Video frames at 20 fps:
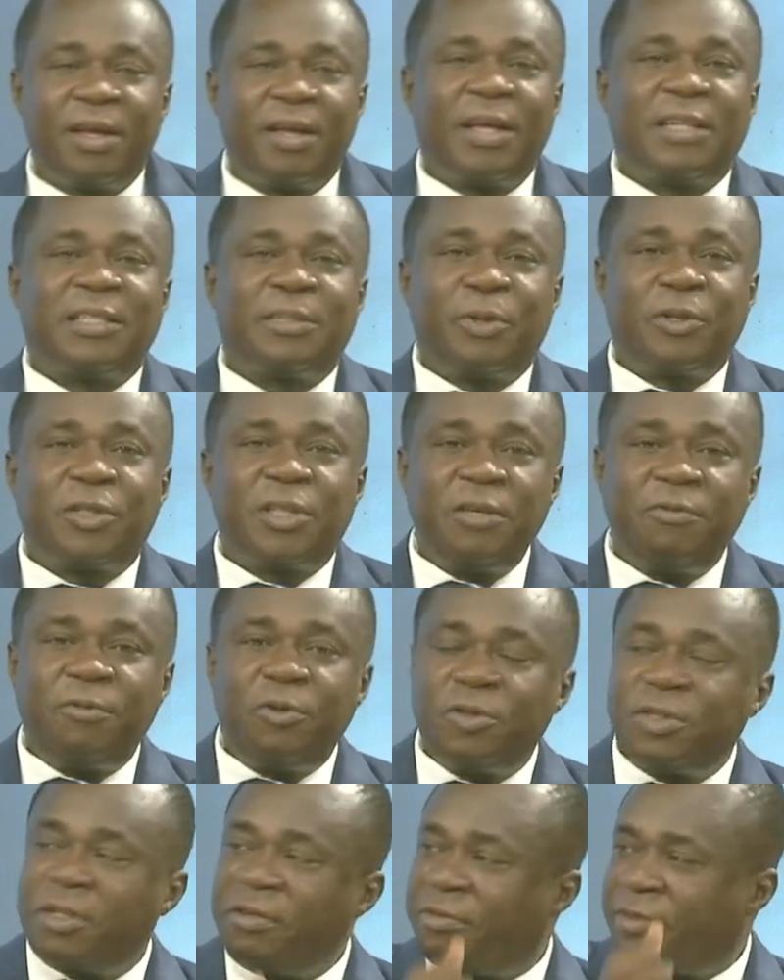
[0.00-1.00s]
Yes, but if you
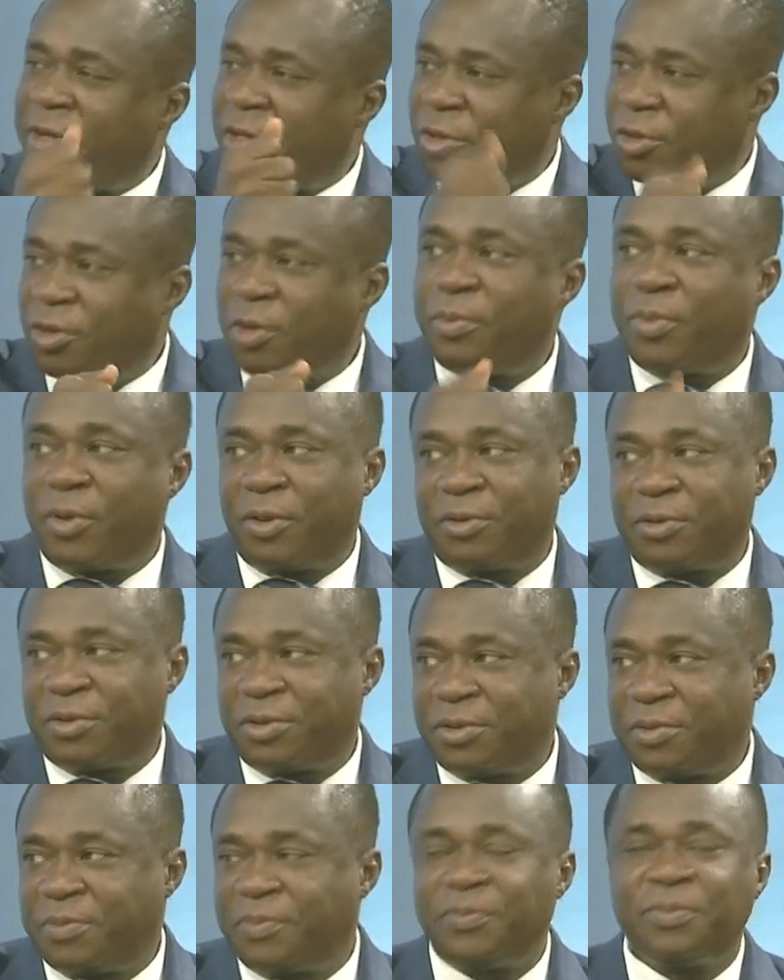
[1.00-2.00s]
use infrastructure
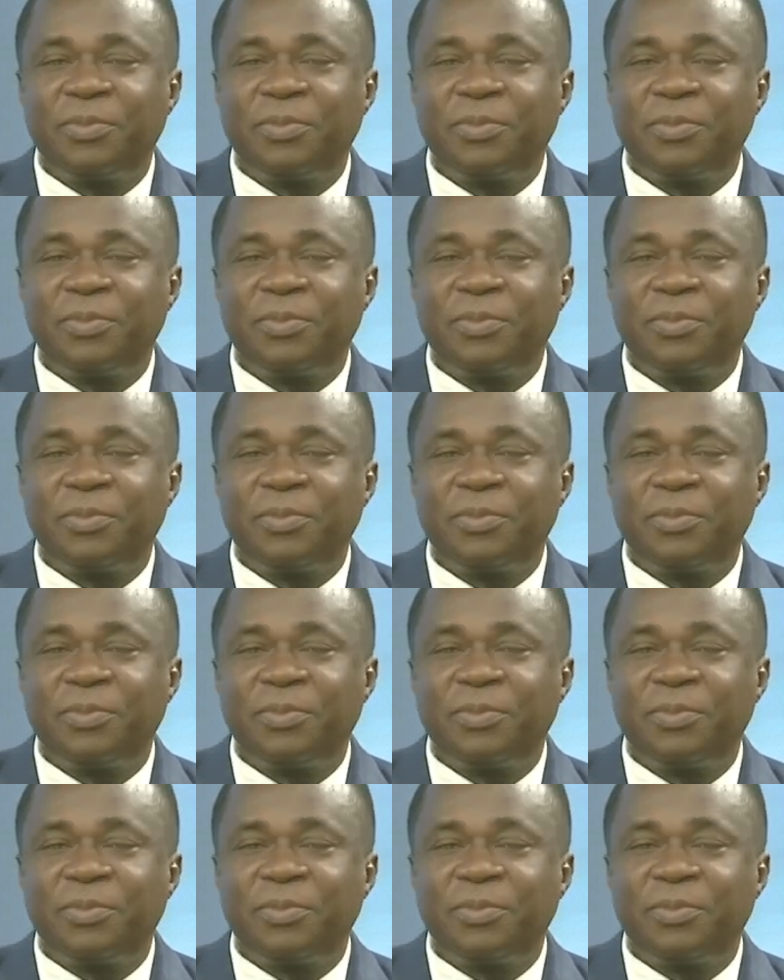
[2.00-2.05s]
bonds,